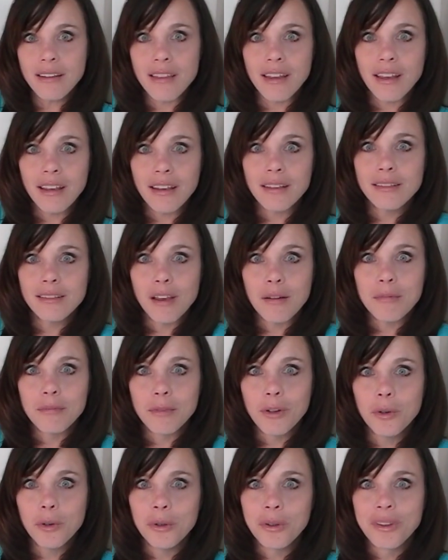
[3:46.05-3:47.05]
I think of
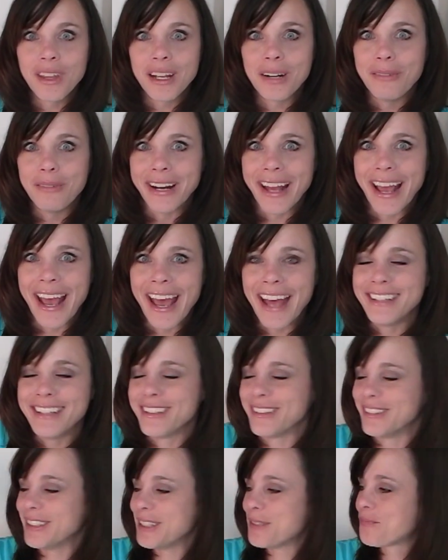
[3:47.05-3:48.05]
something cool that I want to add
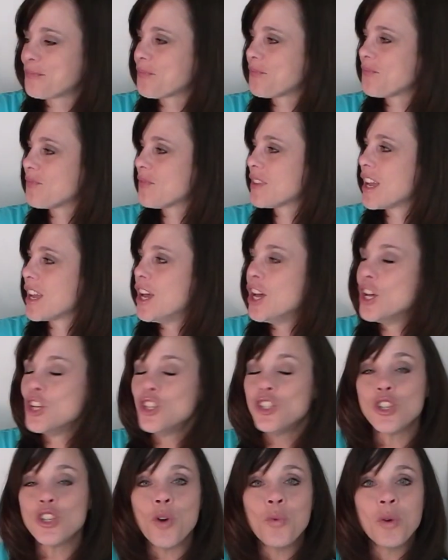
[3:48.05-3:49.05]
to it.
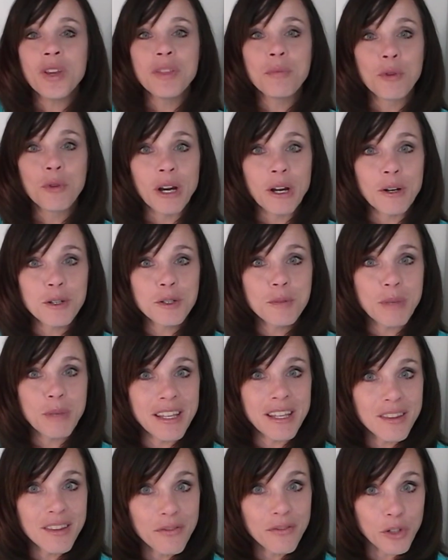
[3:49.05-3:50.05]
So with prayers
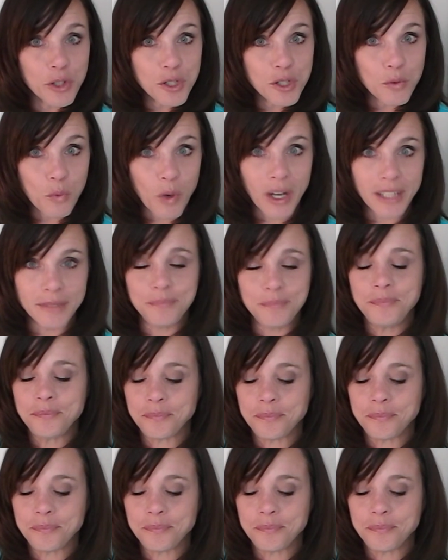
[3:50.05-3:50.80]
being the first one,